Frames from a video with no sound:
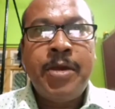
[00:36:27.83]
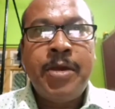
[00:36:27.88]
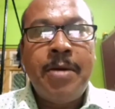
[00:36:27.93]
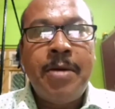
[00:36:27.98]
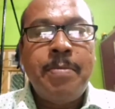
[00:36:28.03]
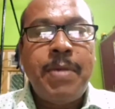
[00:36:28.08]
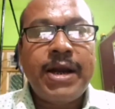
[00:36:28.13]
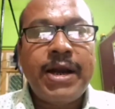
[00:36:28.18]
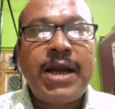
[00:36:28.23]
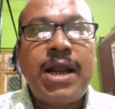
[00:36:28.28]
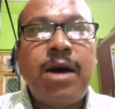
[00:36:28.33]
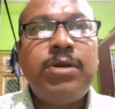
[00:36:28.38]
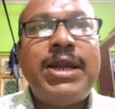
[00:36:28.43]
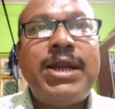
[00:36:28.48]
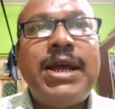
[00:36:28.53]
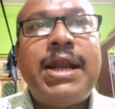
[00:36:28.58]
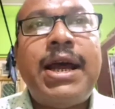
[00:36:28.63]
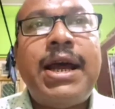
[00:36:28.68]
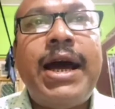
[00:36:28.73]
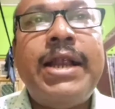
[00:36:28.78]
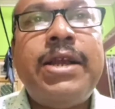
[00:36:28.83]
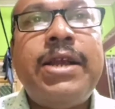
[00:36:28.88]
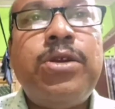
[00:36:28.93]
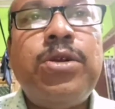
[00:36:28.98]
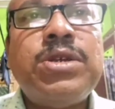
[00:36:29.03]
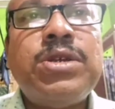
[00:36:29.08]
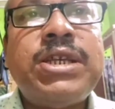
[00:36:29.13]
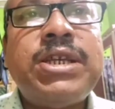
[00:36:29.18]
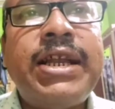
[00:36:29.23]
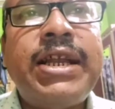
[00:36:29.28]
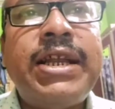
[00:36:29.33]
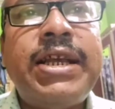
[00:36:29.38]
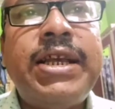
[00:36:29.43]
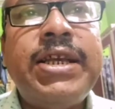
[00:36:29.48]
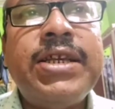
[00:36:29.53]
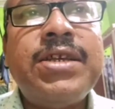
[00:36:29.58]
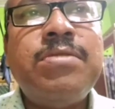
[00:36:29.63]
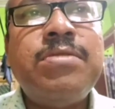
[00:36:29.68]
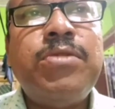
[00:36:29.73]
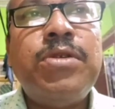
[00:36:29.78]
But now that hydrogen
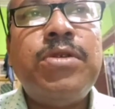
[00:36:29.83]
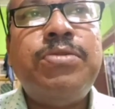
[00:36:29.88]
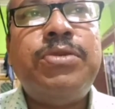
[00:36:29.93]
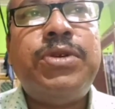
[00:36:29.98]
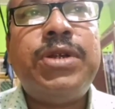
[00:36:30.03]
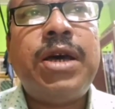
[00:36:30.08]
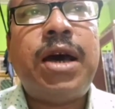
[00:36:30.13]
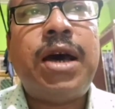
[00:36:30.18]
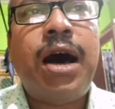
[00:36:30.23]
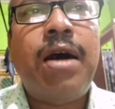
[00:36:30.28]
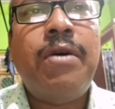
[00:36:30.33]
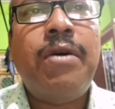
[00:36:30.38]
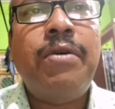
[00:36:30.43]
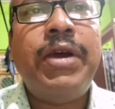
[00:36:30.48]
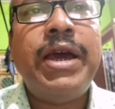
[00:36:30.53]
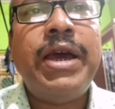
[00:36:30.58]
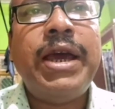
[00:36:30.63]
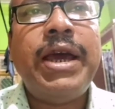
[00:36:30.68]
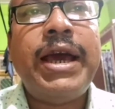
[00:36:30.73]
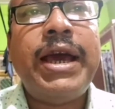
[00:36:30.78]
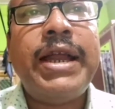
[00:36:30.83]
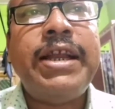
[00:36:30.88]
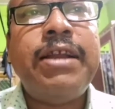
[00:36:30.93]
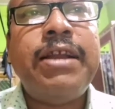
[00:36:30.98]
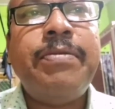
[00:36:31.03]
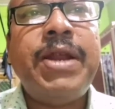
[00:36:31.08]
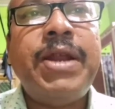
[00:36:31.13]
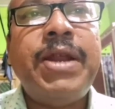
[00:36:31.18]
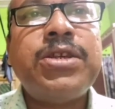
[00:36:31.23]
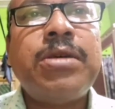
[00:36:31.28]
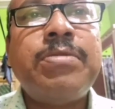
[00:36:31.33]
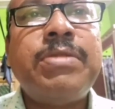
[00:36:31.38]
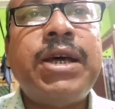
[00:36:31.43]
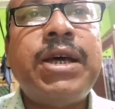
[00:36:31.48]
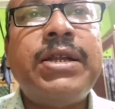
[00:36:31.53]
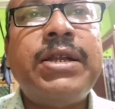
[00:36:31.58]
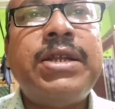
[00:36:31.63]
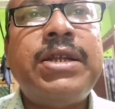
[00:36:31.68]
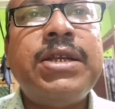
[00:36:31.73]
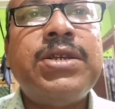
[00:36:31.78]
is moved away, and in place of
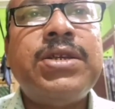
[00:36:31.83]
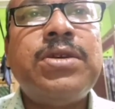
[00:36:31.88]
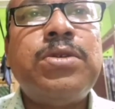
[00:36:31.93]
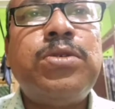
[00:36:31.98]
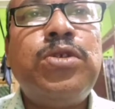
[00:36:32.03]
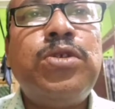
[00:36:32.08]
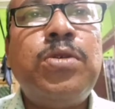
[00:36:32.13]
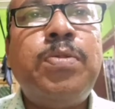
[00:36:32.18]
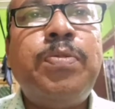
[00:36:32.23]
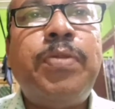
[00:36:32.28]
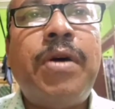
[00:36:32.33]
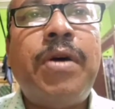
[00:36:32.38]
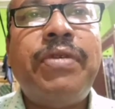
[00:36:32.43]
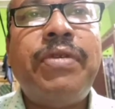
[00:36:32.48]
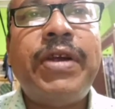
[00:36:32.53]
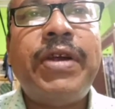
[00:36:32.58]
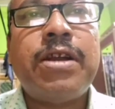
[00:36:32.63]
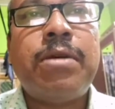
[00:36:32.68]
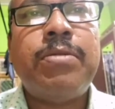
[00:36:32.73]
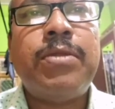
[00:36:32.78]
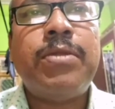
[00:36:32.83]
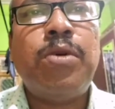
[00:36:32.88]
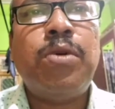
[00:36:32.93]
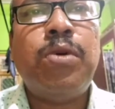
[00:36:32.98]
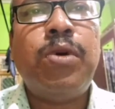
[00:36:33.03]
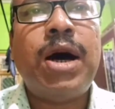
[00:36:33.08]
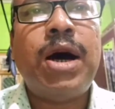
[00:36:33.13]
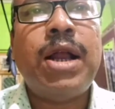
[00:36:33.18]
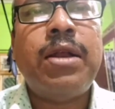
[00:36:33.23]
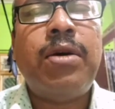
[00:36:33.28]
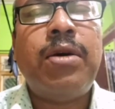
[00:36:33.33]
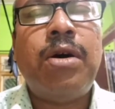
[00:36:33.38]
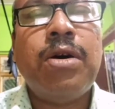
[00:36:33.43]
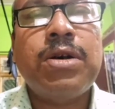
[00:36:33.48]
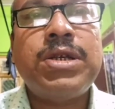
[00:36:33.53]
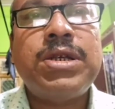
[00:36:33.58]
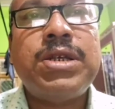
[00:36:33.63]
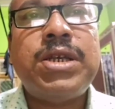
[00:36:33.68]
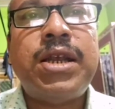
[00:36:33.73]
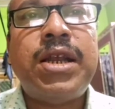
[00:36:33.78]
that, this group of atom, one
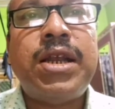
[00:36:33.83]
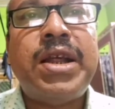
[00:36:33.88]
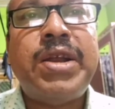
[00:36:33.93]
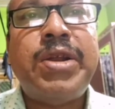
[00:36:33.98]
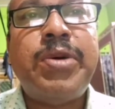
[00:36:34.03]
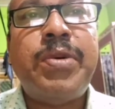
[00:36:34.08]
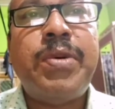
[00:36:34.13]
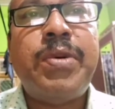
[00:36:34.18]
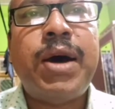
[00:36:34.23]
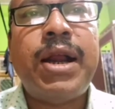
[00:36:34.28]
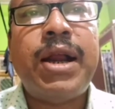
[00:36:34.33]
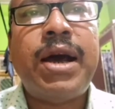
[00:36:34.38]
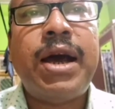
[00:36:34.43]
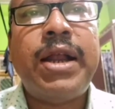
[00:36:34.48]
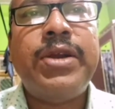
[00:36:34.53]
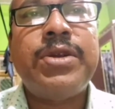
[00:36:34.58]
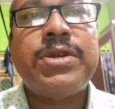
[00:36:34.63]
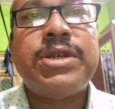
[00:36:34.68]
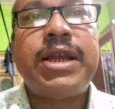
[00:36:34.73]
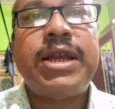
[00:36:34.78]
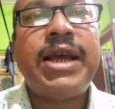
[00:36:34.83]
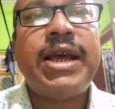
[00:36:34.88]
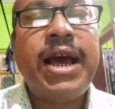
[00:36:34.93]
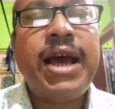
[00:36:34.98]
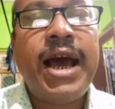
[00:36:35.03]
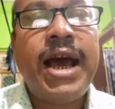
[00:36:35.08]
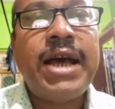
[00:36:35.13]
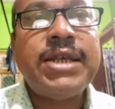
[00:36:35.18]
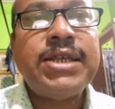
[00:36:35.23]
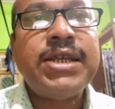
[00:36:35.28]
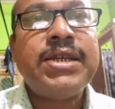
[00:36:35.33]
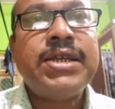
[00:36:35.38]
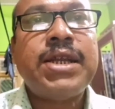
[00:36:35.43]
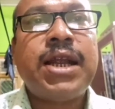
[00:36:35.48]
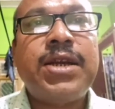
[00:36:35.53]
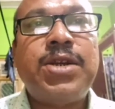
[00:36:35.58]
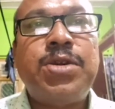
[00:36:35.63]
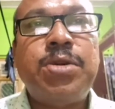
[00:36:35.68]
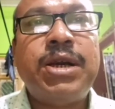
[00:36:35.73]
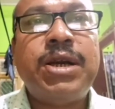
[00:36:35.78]
oxygen and one hydrogen, has
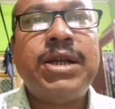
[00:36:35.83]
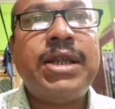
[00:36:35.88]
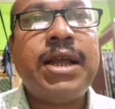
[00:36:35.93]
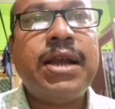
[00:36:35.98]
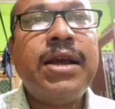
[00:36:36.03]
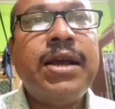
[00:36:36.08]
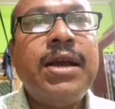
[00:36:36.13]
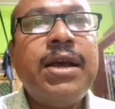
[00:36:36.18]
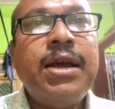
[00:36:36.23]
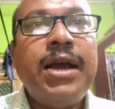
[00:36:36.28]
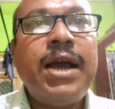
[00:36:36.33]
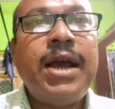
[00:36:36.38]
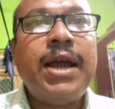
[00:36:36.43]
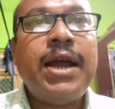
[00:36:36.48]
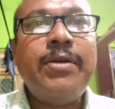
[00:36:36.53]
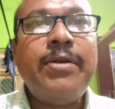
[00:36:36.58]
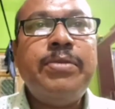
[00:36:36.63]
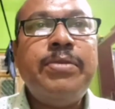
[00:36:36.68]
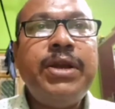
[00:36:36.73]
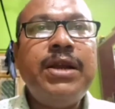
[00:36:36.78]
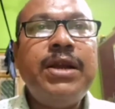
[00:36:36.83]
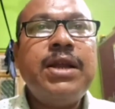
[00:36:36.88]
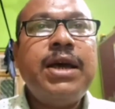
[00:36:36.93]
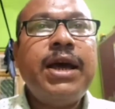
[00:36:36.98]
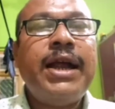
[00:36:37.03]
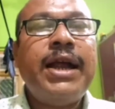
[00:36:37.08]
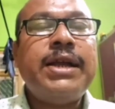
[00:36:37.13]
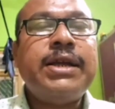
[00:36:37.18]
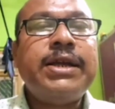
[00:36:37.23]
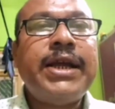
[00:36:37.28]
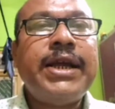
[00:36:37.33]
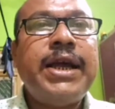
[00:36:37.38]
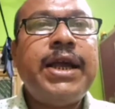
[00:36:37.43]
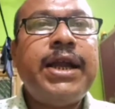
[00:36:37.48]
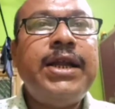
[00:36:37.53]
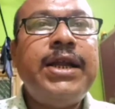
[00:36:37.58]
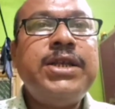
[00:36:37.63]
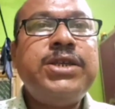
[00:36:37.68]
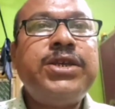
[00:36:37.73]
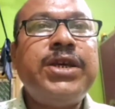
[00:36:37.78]
entered together and will
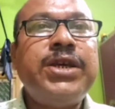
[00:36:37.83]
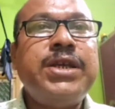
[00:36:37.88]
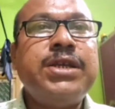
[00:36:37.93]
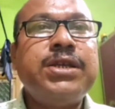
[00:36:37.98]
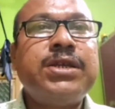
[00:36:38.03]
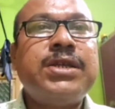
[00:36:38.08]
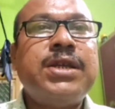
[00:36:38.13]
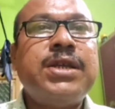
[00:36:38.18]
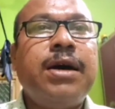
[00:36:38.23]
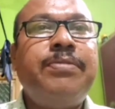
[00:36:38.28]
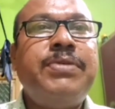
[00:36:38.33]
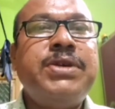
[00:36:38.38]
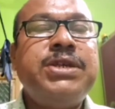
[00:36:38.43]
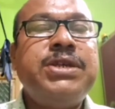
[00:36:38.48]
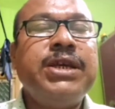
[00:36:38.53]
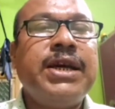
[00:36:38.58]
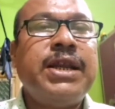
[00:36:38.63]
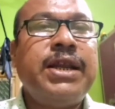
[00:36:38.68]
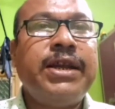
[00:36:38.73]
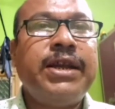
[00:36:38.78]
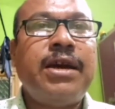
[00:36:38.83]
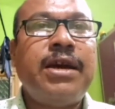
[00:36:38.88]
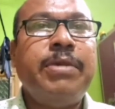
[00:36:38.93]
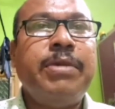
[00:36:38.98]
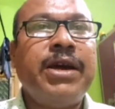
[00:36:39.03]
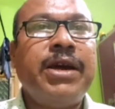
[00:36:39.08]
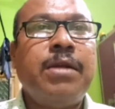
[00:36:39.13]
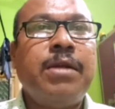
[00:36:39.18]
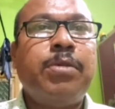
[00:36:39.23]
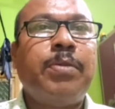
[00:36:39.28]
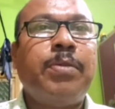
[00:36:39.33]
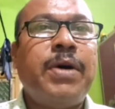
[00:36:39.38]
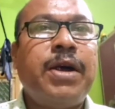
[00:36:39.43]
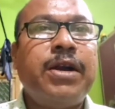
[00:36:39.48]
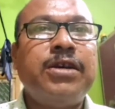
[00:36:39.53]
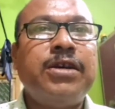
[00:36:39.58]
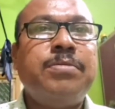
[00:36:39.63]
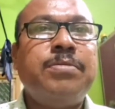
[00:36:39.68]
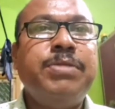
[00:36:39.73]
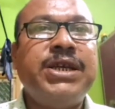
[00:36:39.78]
entirely change the physical and chemical
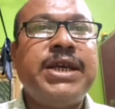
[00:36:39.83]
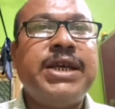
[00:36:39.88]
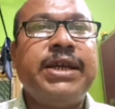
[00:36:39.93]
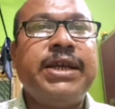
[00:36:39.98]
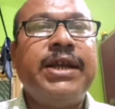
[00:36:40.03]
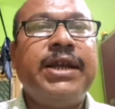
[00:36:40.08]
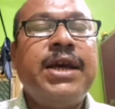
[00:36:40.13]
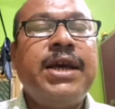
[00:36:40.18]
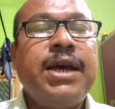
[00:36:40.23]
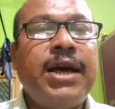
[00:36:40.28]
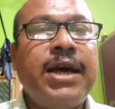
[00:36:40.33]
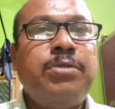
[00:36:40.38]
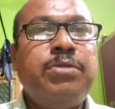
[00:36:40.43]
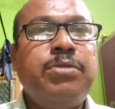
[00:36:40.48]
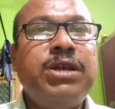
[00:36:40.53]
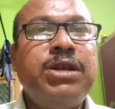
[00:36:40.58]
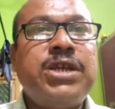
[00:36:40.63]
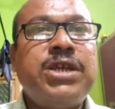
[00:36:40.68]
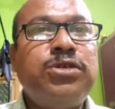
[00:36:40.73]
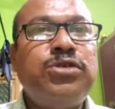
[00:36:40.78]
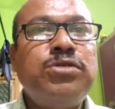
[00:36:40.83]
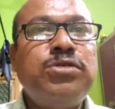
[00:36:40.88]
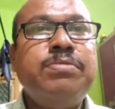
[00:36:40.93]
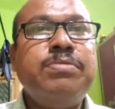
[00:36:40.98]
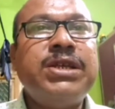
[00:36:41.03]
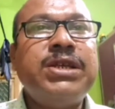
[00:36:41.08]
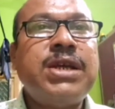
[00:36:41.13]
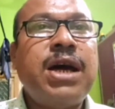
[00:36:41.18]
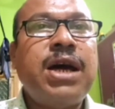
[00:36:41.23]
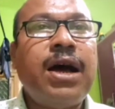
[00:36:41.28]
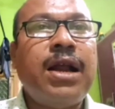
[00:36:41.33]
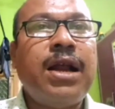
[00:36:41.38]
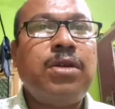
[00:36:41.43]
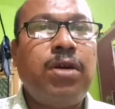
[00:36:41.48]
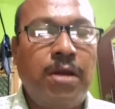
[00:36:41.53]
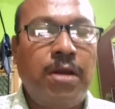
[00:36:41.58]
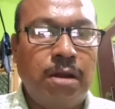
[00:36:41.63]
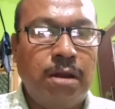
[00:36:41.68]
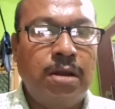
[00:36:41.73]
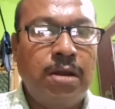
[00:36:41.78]
property of methane and will change to methanol.